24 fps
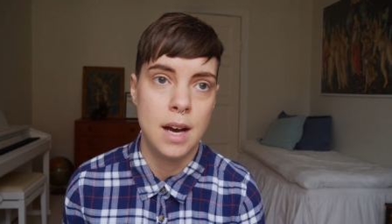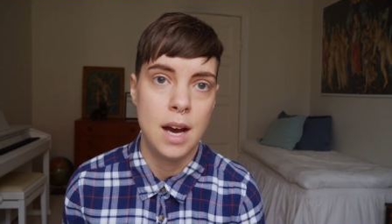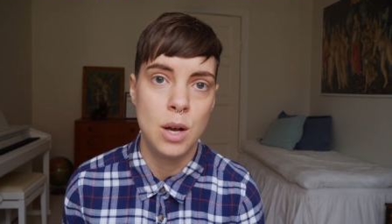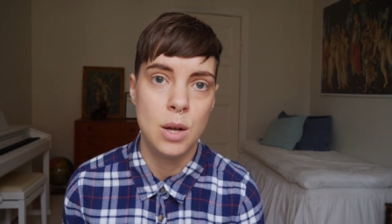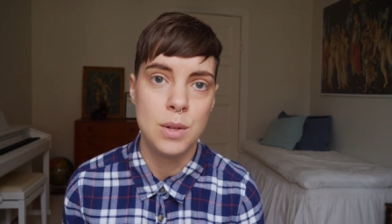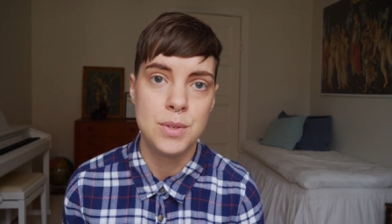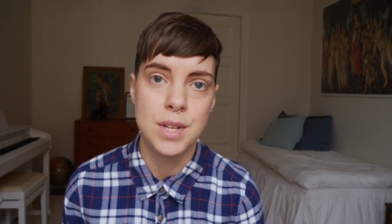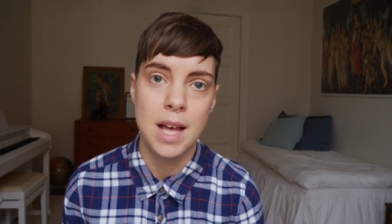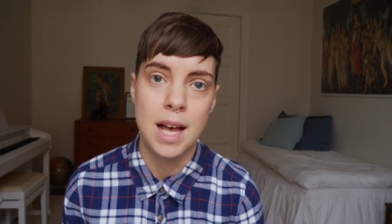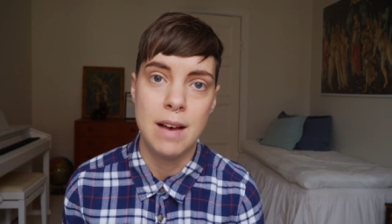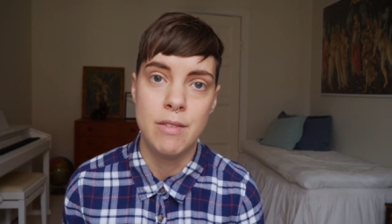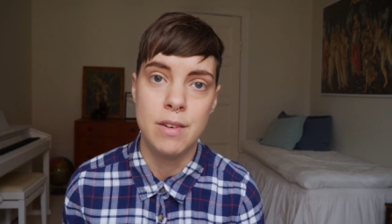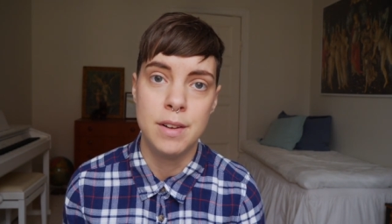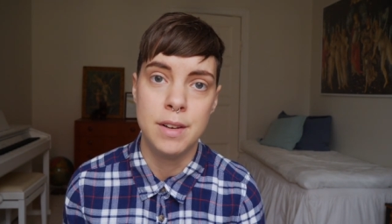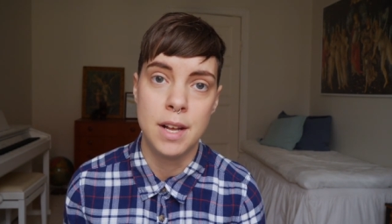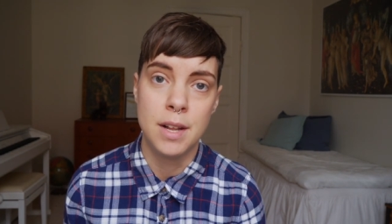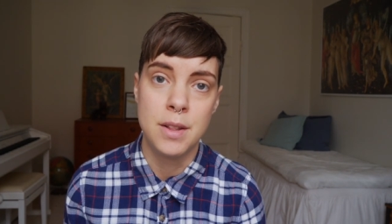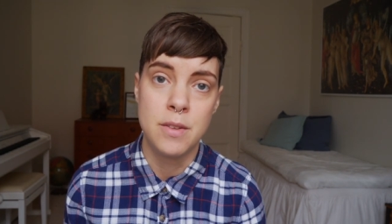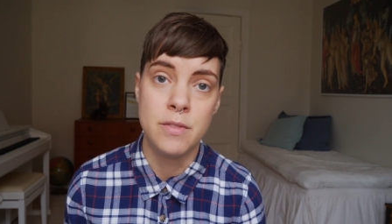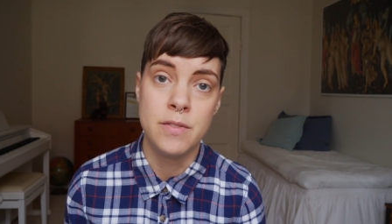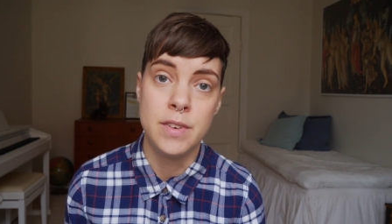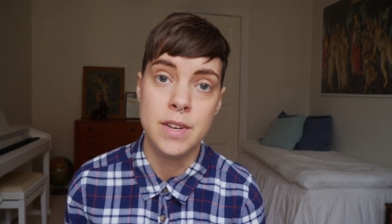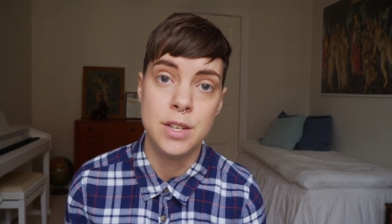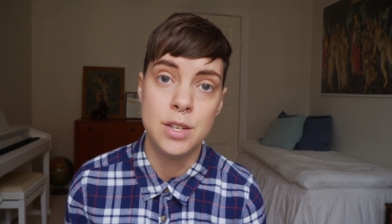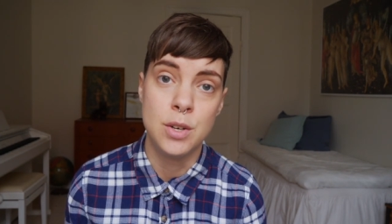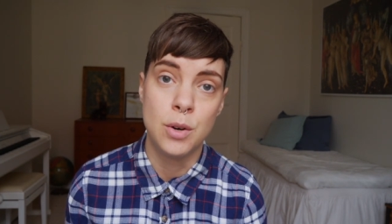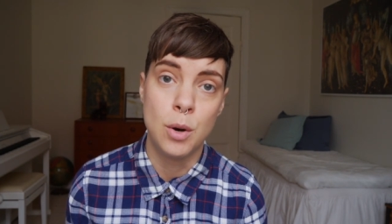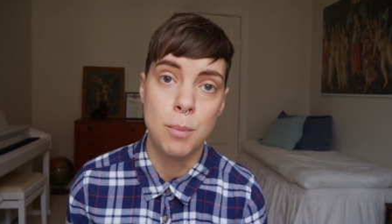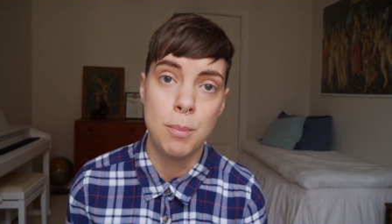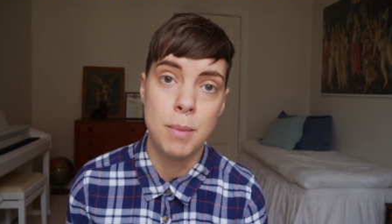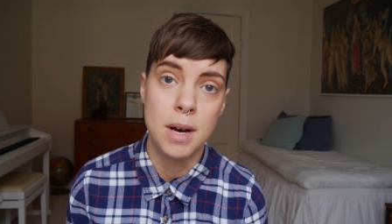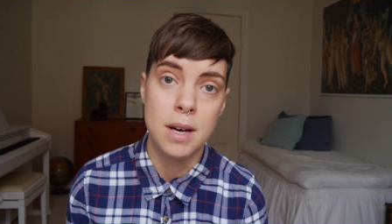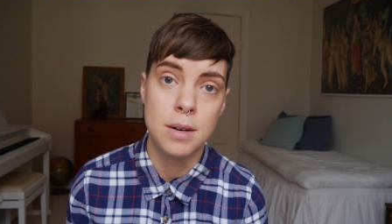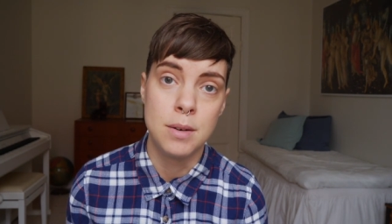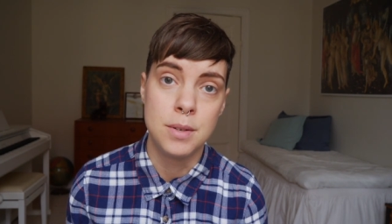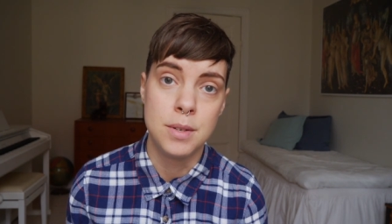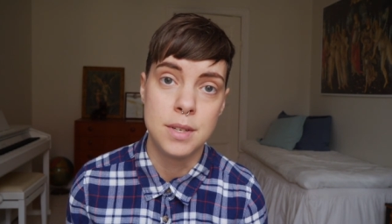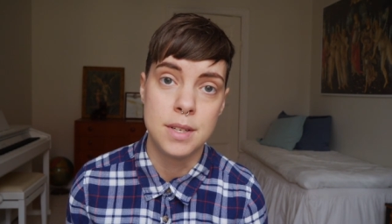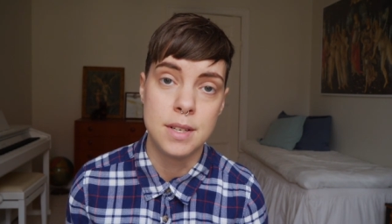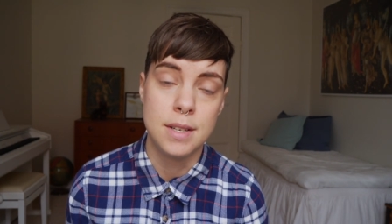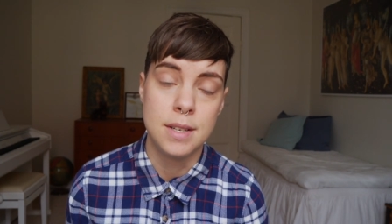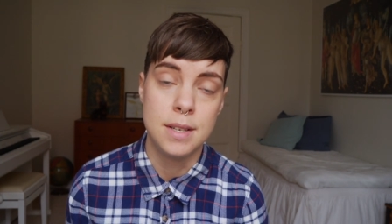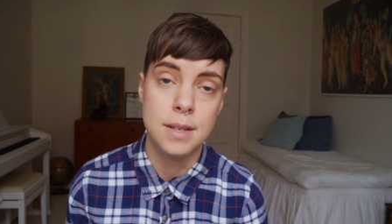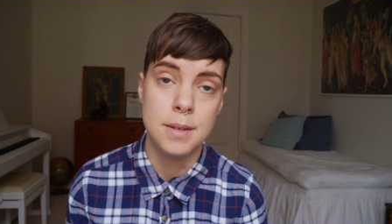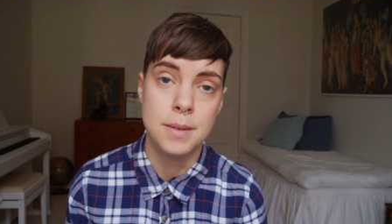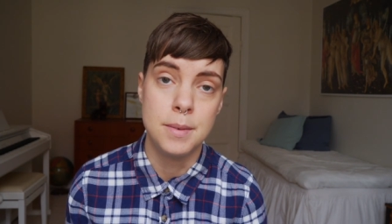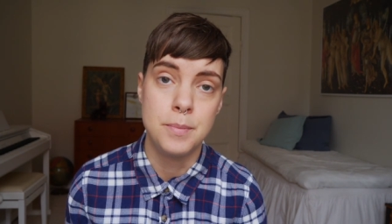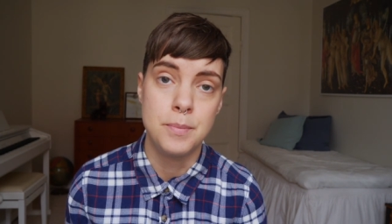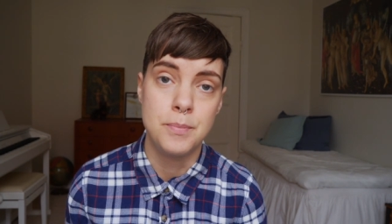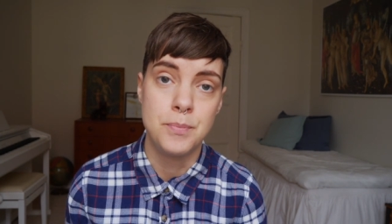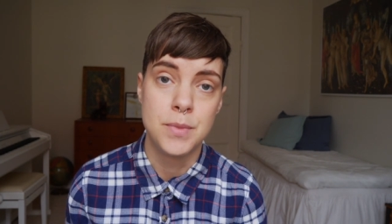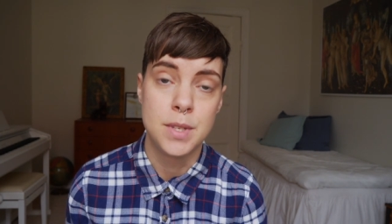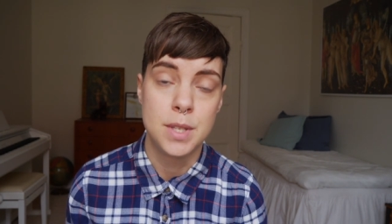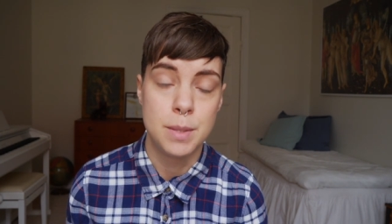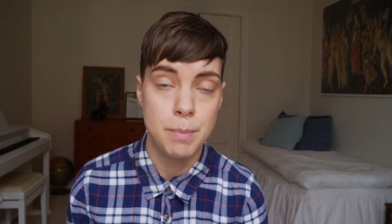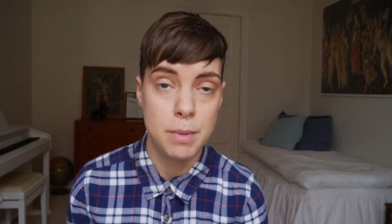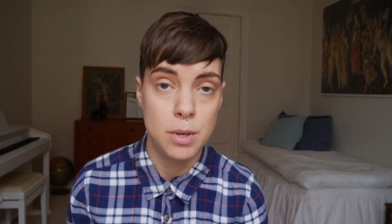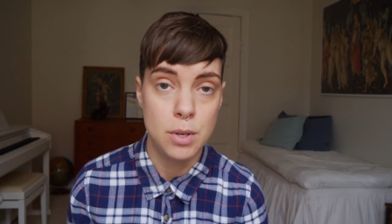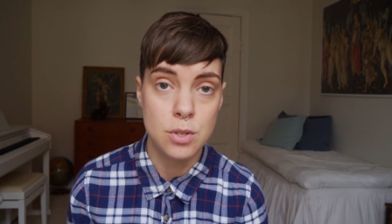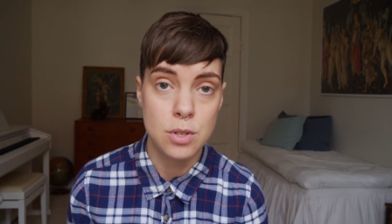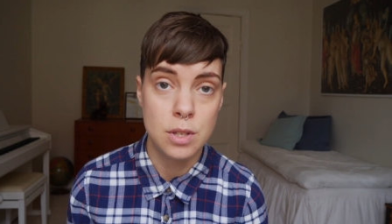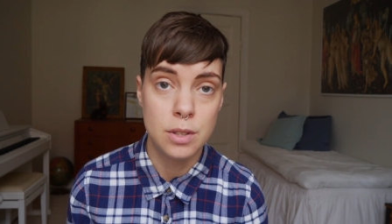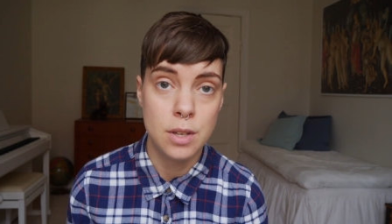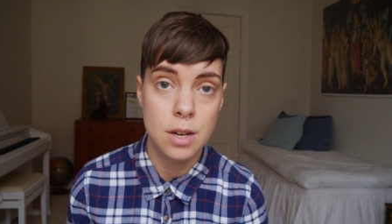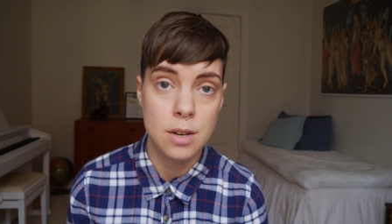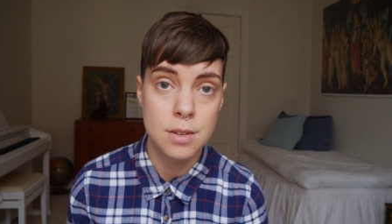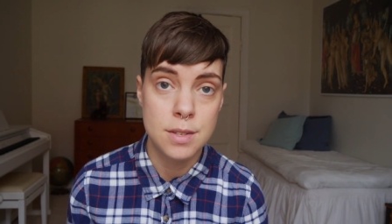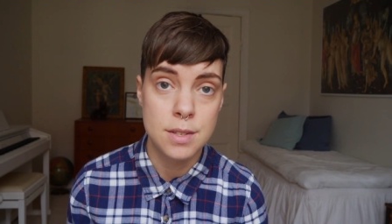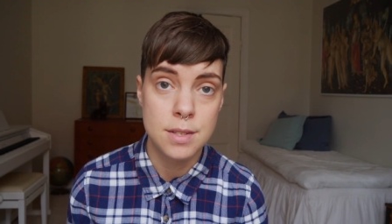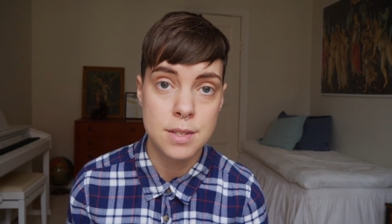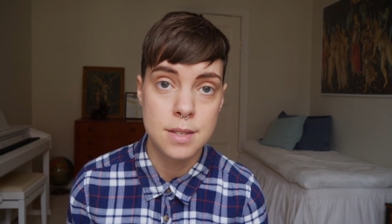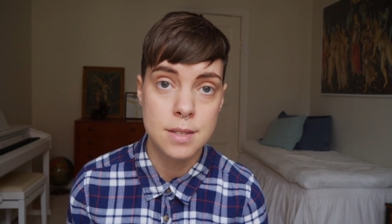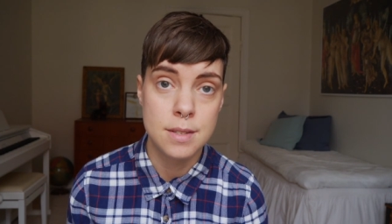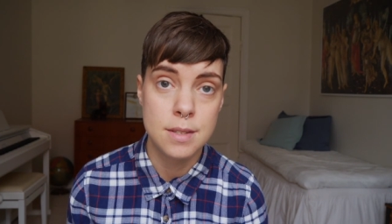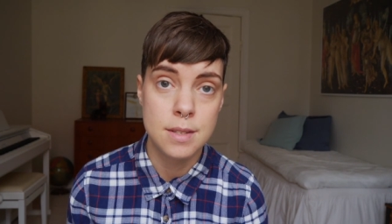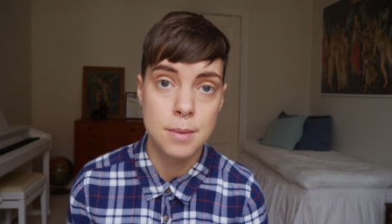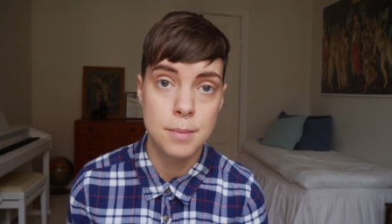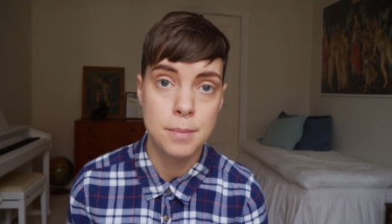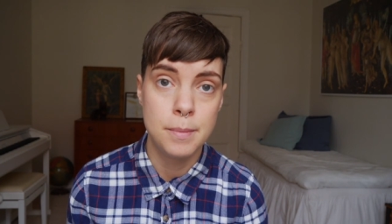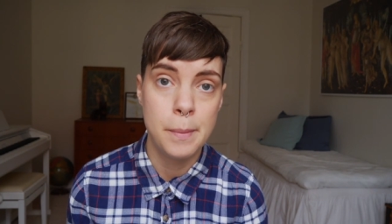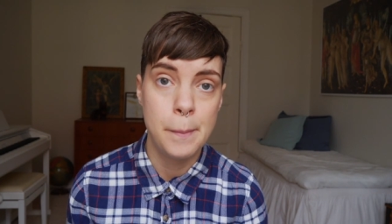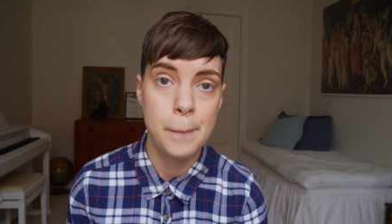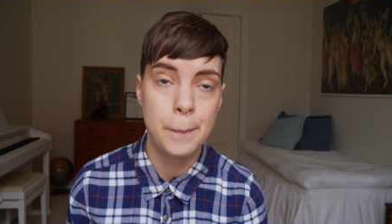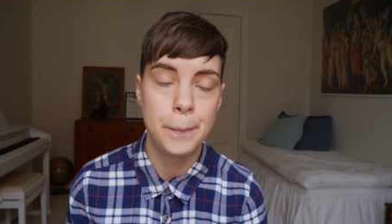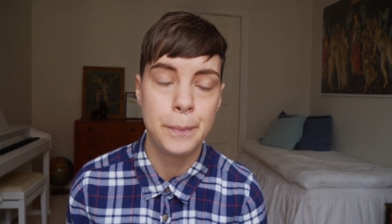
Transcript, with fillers: I also have another video about um, spiritual narcissism.